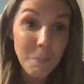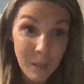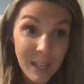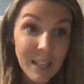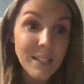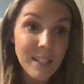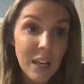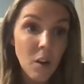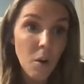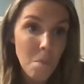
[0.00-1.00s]
be a
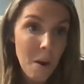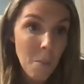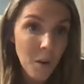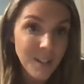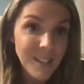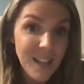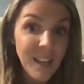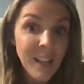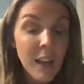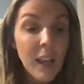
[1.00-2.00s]
stay-at-home mom one day.